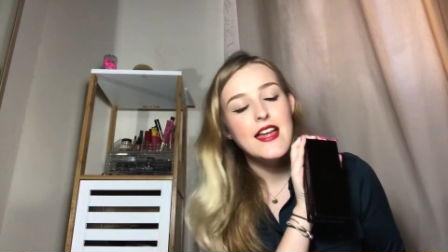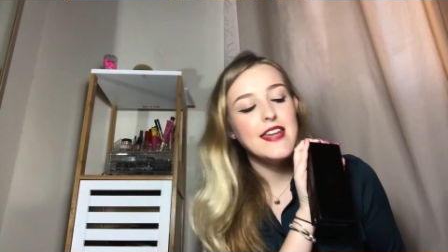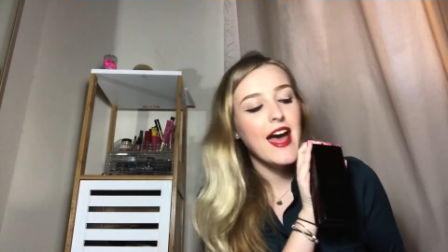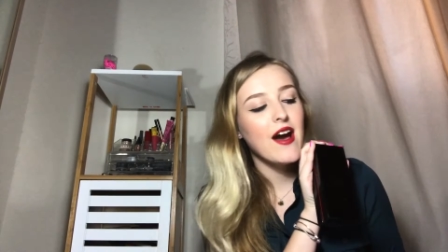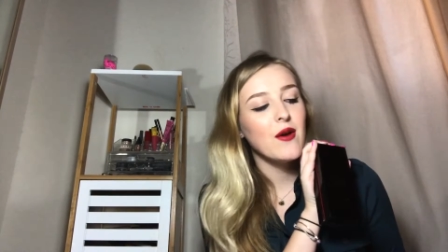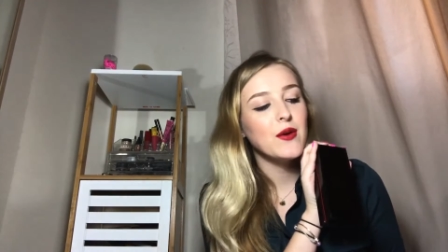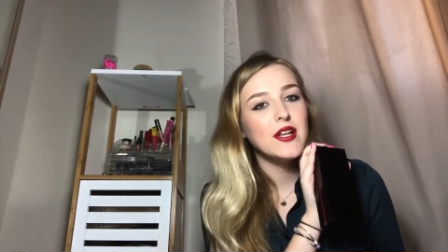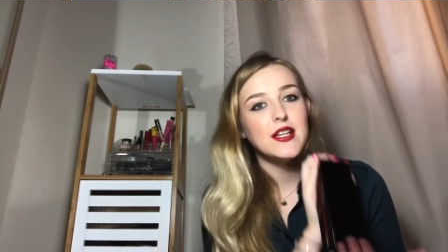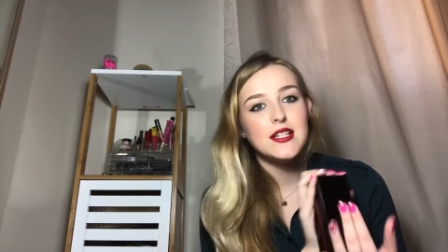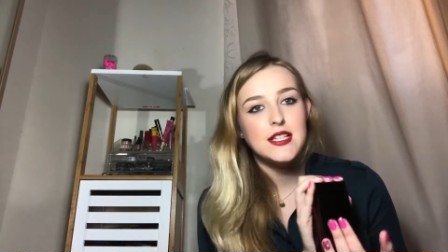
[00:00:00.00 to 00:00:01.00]
Now,
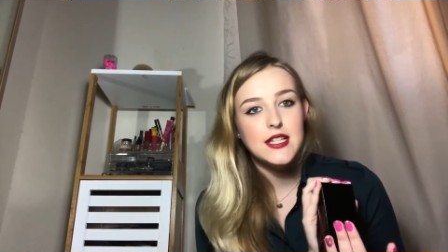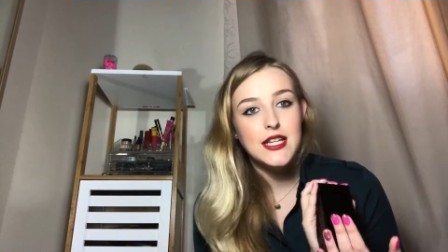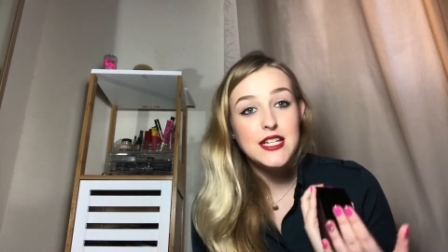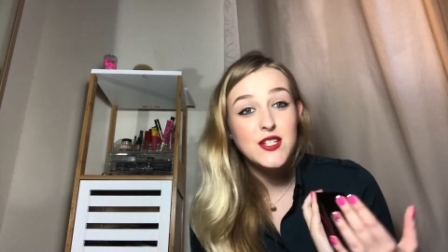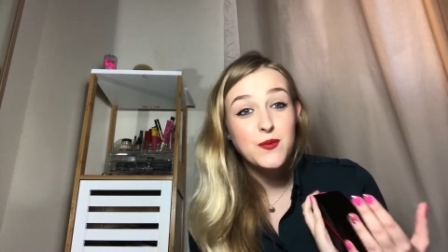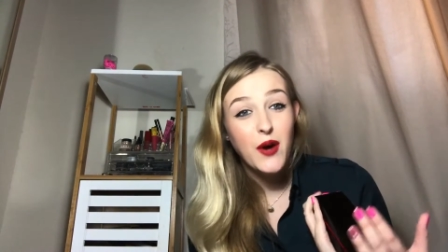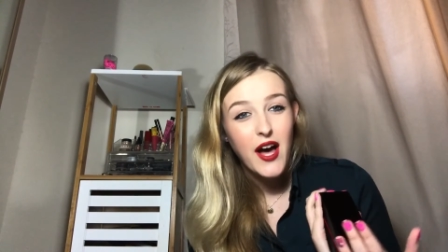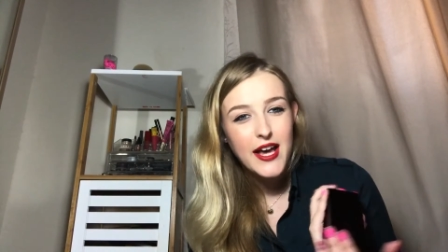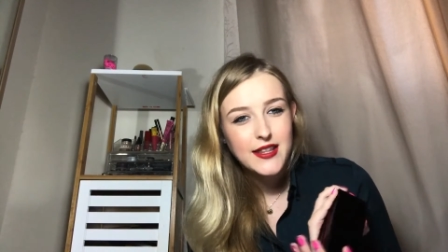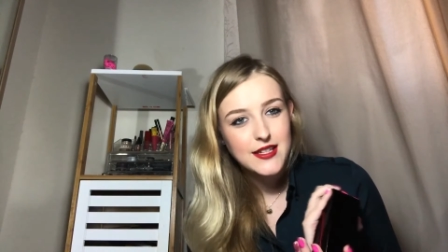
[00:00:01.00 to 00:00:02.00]
in
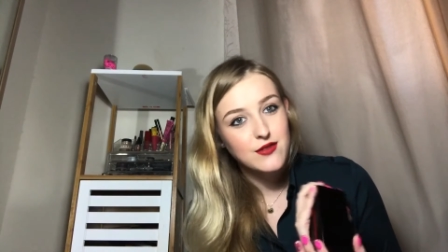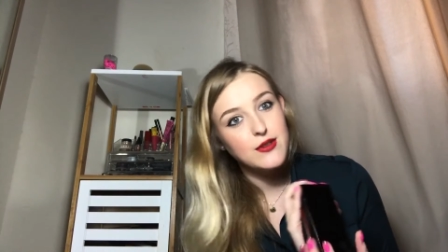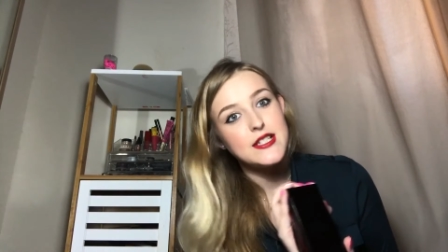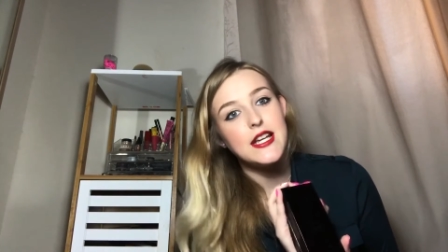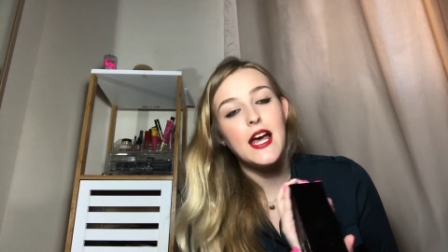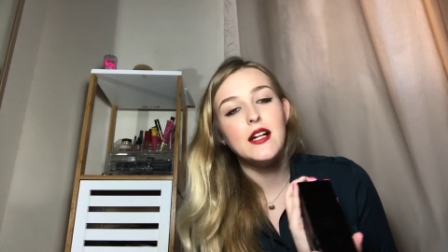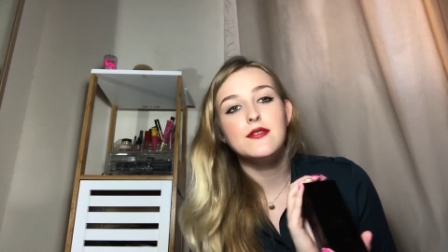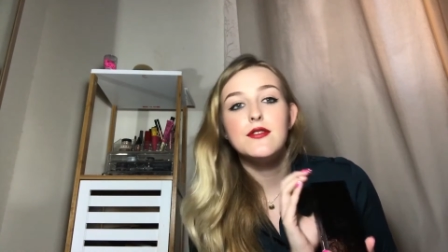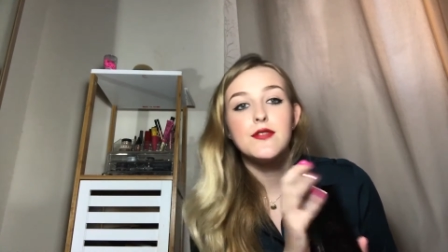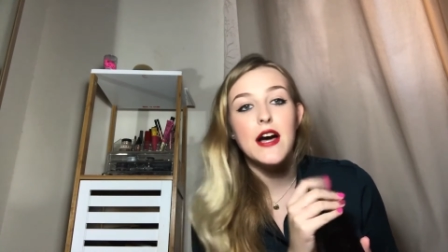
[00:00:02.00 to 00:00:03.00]
Dubai, these retail
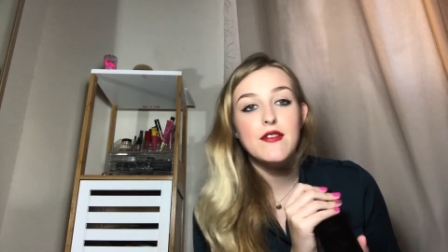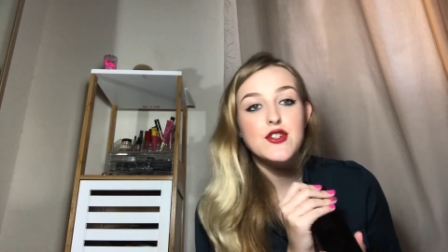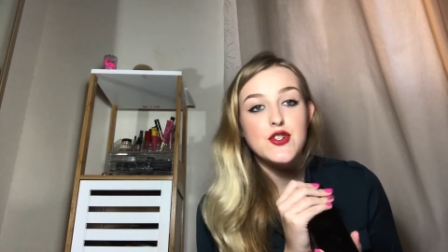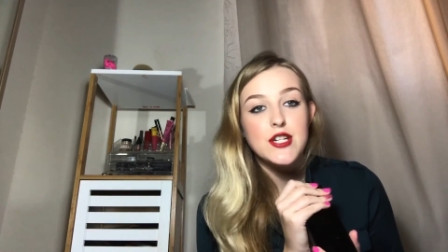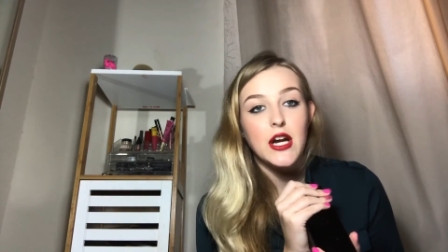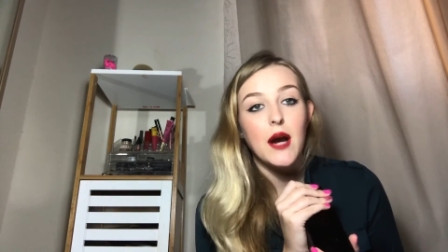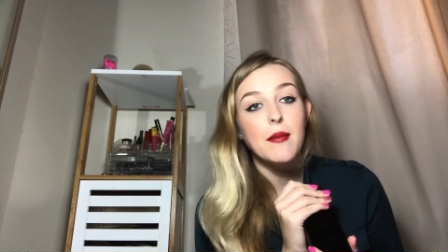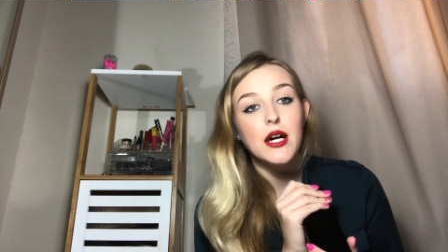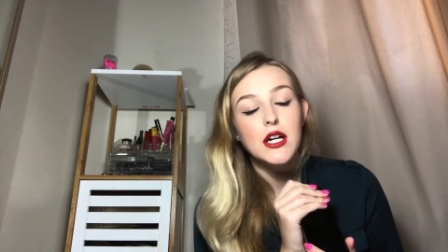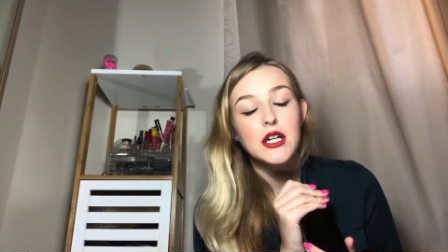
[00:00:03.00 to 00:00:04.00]
for 500
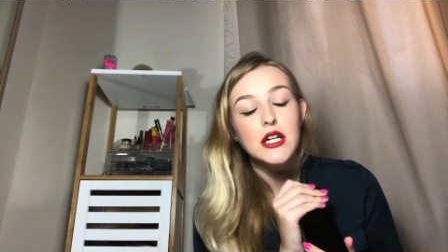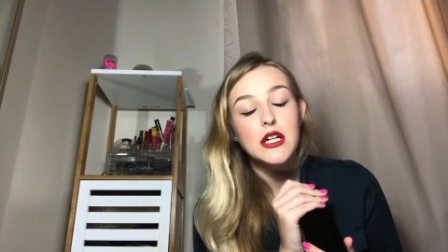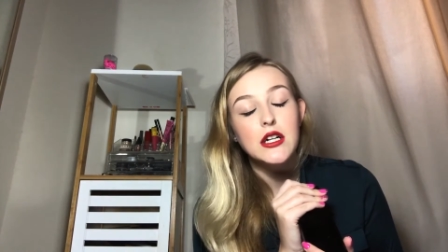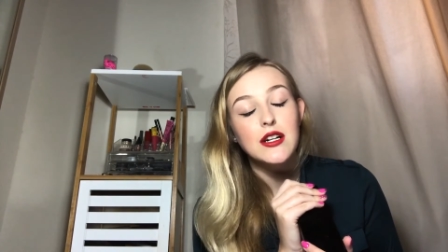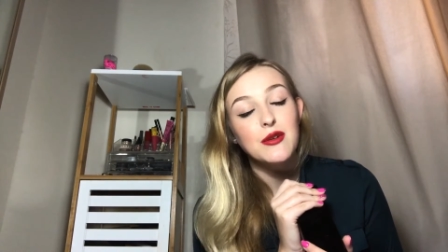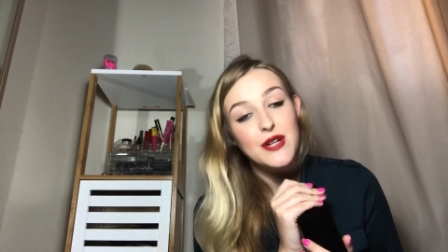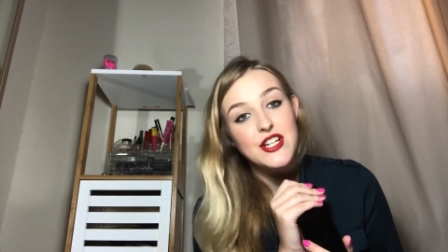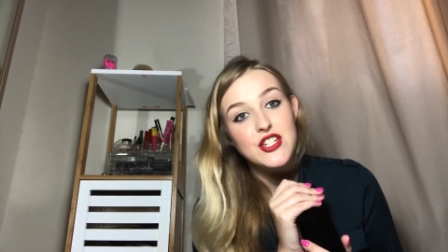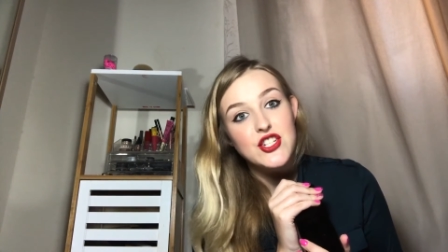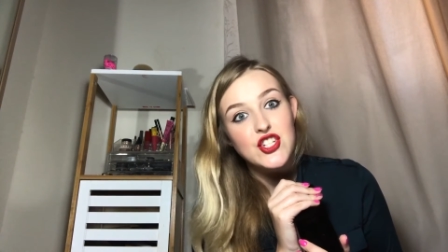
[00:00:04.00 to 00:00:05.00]
dirham,
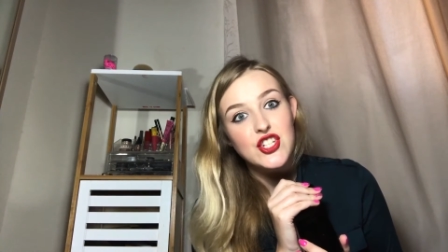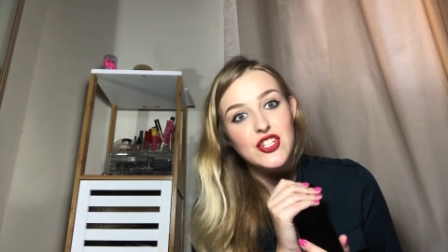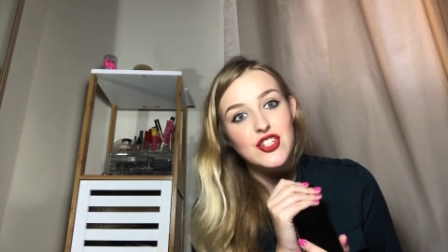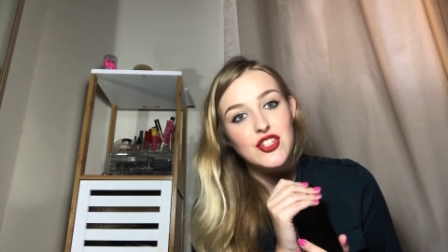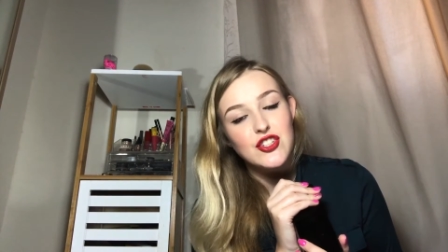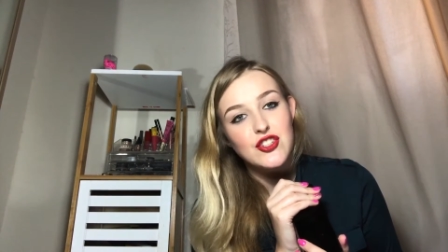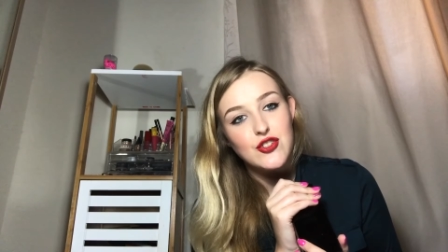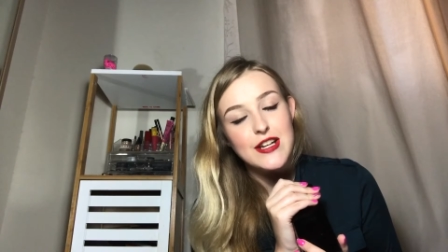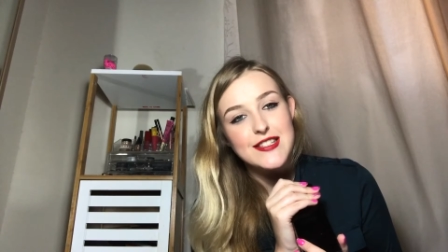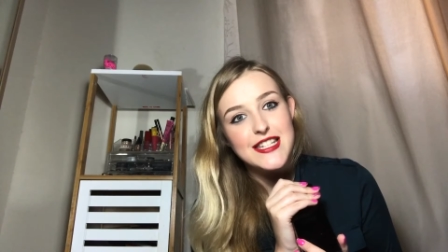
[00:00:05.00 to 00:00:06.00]
which
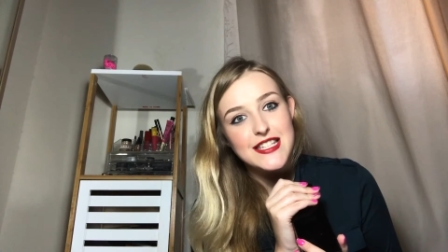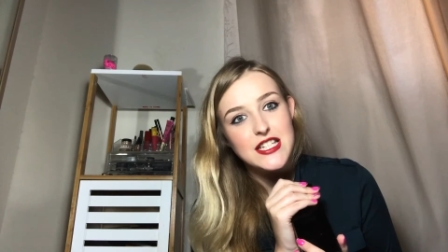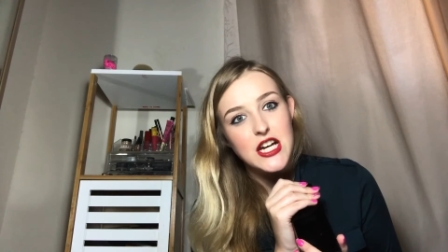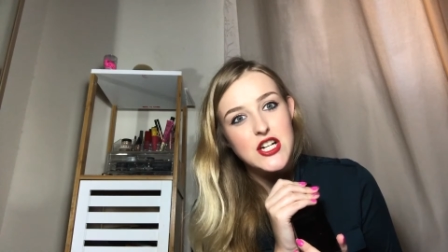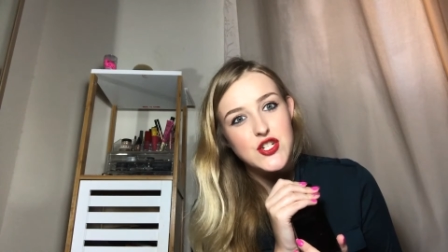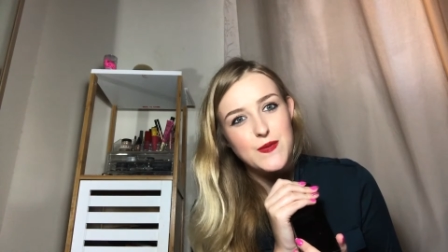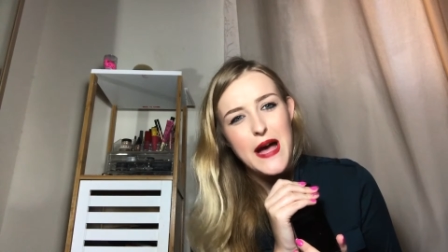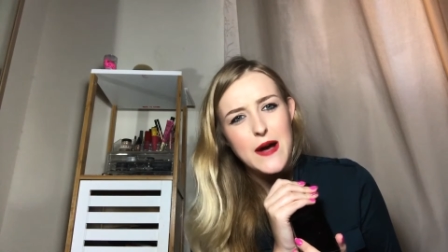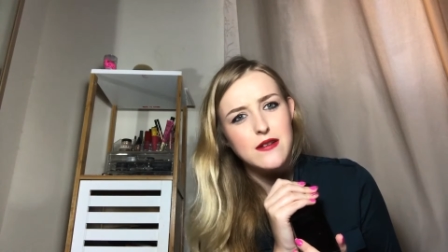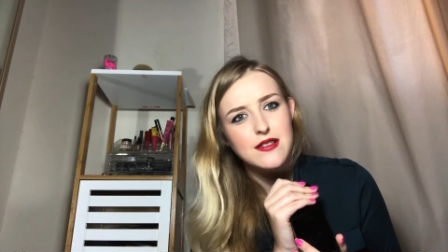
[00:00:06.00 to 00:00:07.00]
translates to 100
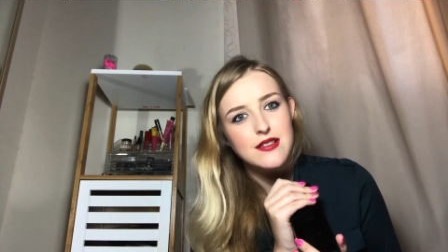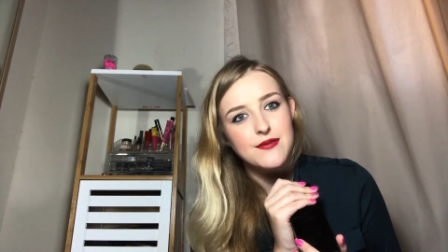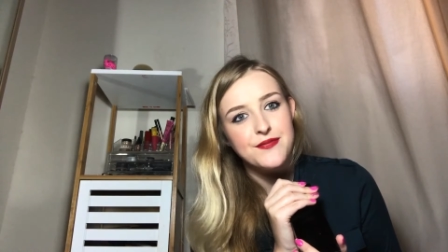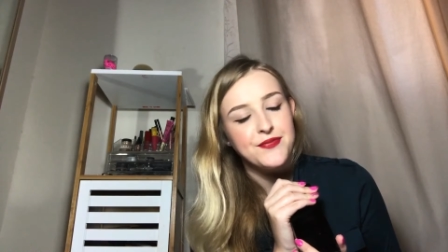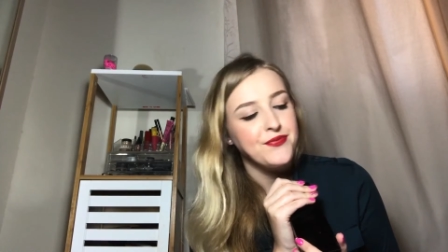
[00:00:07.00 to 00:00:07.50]
pounds.